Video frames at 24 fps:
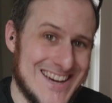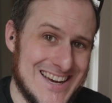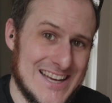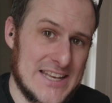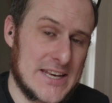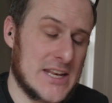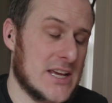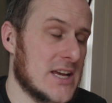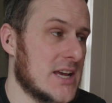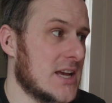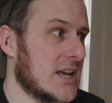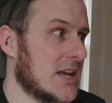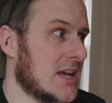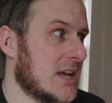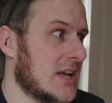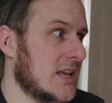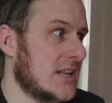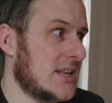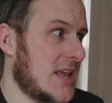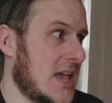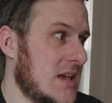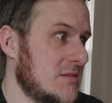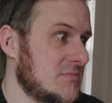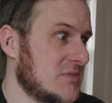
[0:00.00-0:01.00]
done.
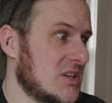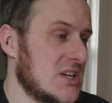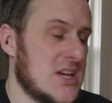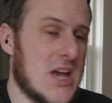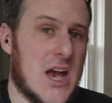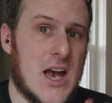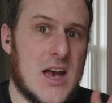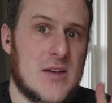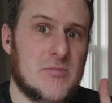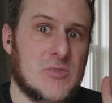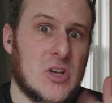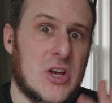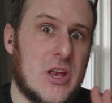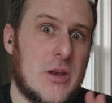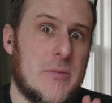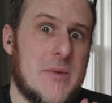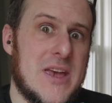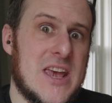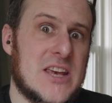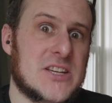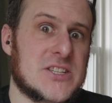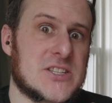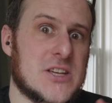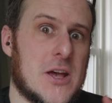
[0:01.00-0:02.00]
Namely, I'm looking to
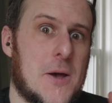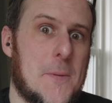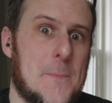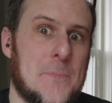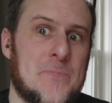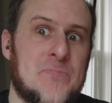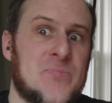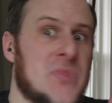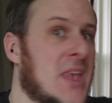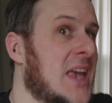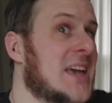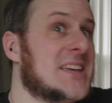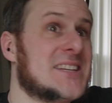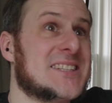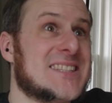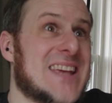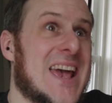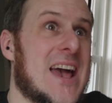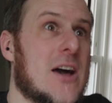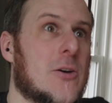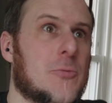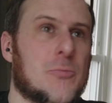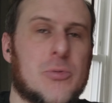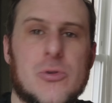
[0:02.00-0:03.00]
make some
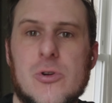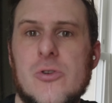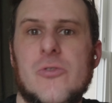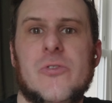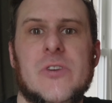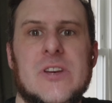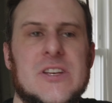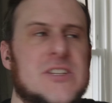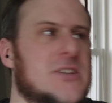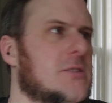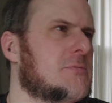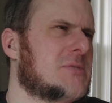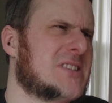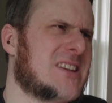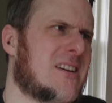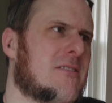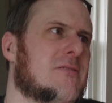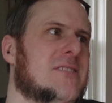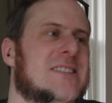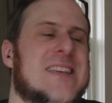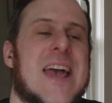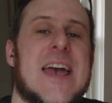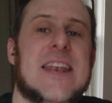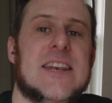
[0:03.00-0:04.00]
soundproofing, some
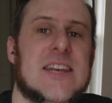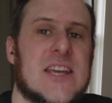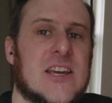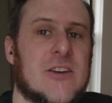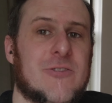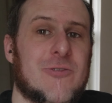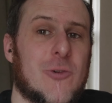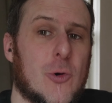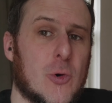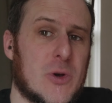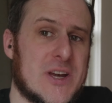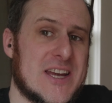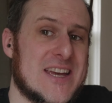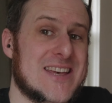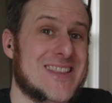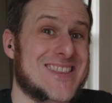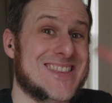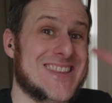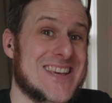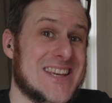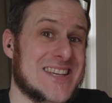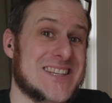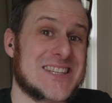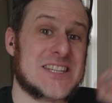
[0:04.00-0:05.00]
sound deadening for
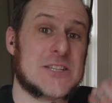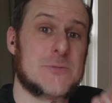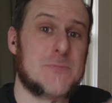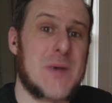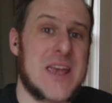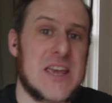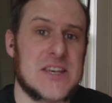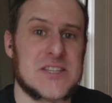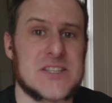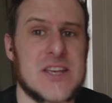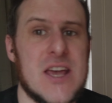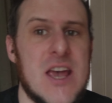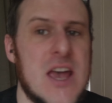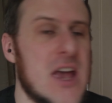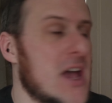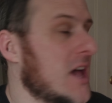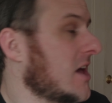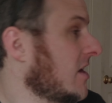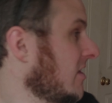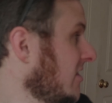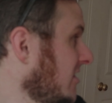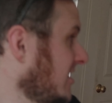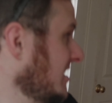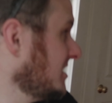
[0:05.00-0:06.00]
in this space.
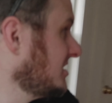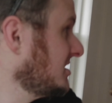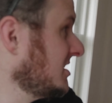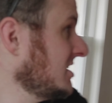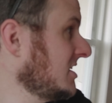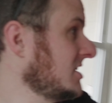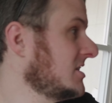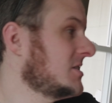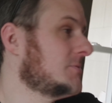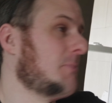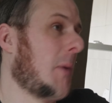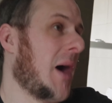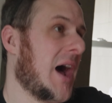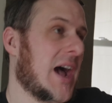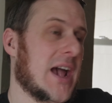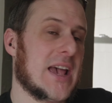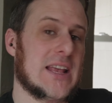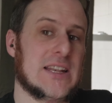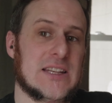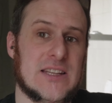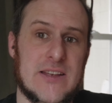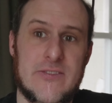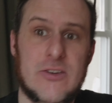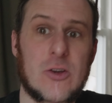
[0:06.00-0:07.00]
This is
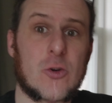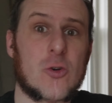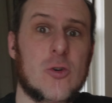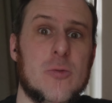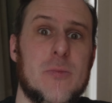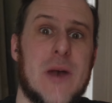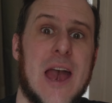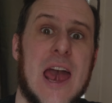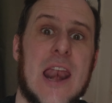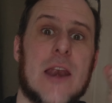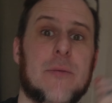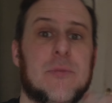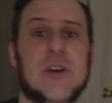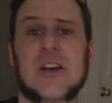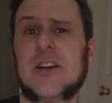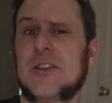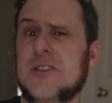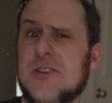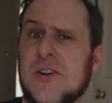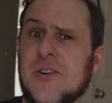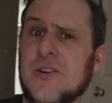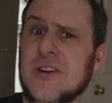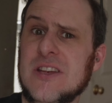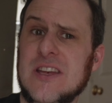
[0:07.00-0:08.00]
my living room, and I'm
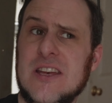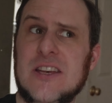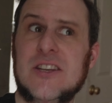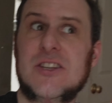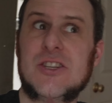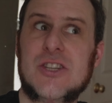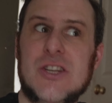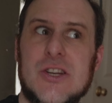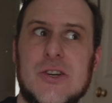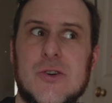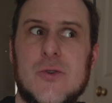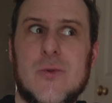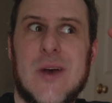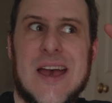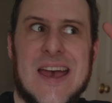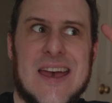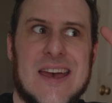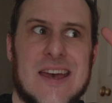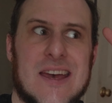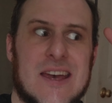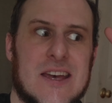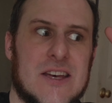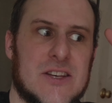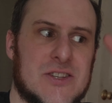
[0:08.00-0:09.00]
going to turn it into
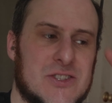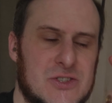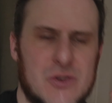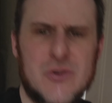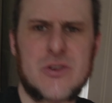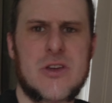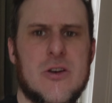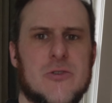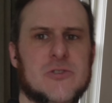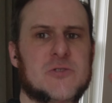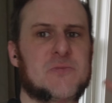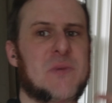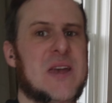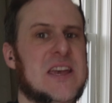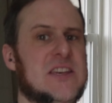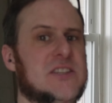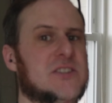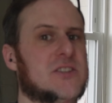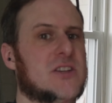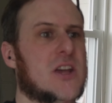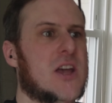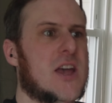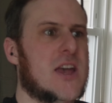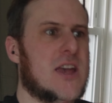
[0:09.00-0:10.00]
a studio
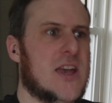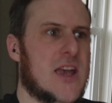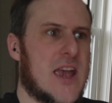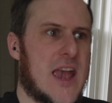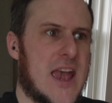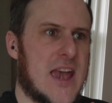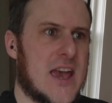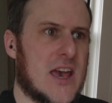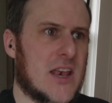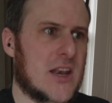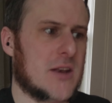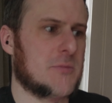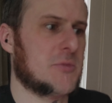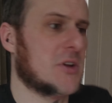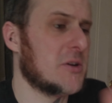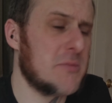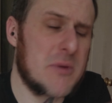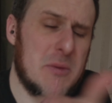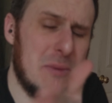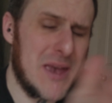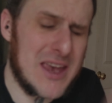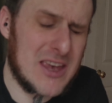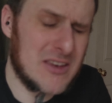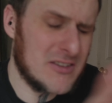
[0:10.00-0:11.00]
space. And I'm going
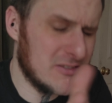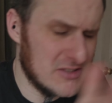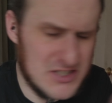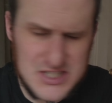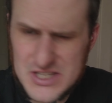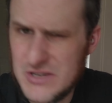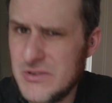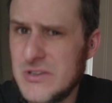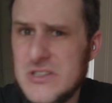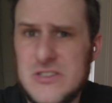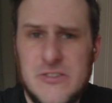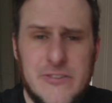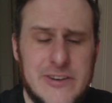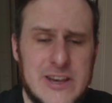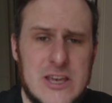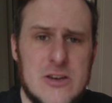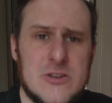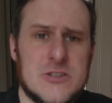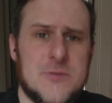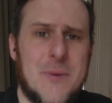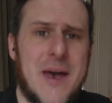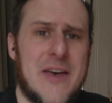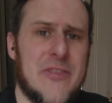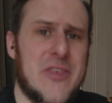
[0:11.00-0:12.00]
to be making a series of
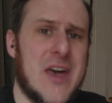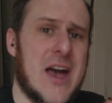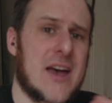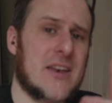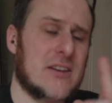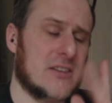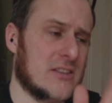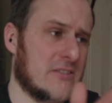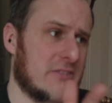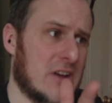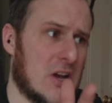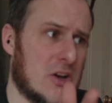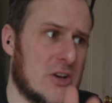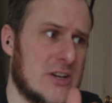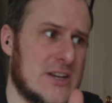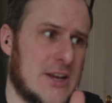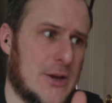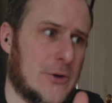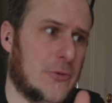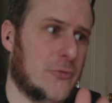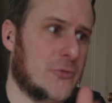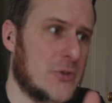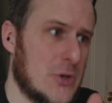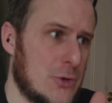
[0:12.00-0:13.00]
videos about that in the very
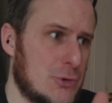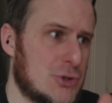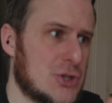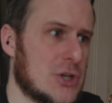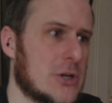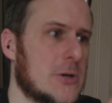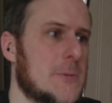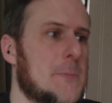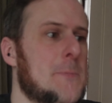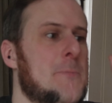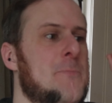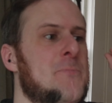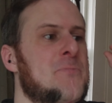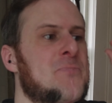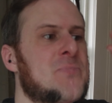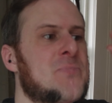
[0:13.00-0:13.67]
near future.